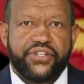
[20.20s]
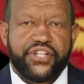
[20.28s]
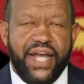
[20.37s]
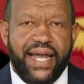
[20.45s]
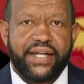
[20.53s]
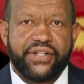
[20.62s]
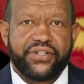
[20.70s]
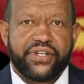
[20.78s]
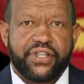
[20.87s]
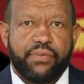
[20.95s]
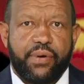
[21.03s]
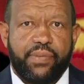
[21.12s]
to
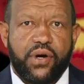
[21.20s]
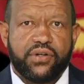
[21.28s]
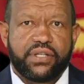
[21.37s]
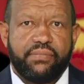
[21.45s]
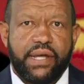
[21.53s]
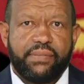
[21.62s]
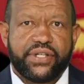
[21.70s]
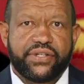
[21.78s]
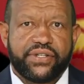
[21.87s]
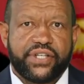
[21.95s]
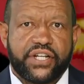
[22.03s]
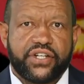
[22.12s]
challenge the proposed amendments
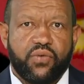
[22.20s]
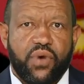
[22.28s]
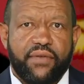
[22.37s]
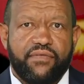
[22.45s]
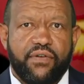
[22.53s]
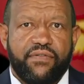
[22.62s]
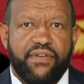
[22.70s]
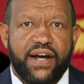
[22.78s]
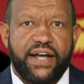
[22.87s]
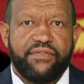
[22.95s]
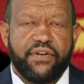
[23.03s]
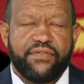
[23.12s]
to Section
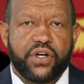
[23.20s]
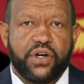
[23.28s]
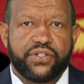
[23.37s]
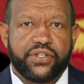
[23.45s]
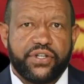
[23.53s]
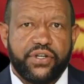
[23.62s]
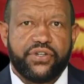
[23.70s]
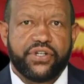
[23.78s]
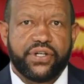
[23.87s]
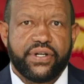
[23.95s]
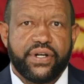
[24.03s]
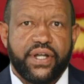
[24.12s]
145 of the
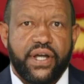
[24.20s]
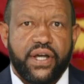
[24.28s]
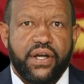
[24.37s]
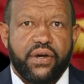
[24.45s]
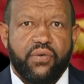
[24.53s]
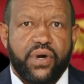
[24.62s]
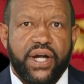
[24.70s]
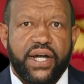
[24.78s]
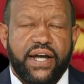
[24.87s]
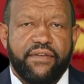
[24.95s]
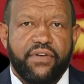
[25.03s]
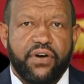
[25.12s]
Constitution, where
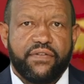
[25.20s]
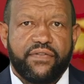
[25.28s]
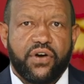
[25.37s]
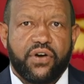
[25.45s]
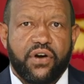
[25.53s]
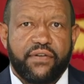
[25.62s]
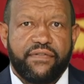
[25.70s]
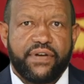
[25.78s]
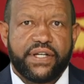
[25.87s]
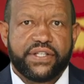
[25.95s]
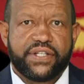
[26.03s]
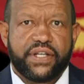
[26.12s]
a vote of no
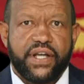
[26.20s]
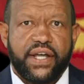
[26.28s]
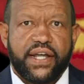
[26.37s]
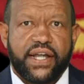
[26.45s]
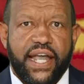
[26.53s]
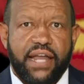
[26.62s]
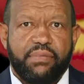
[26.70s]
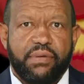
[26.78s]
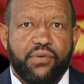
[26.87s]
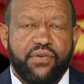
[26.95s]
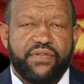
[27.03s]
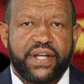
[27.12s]
confidence can be
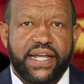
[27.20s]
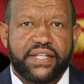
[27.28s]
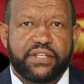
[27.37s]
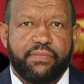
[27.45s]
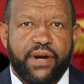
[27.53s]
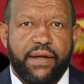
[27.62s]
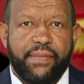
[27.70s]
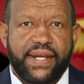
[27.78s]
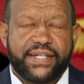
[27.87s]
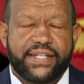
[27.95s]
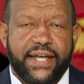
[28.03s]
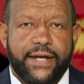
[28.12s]
moved against the Prime
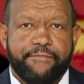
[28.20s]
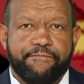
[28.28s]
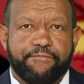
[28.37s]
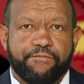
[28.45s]
Minister.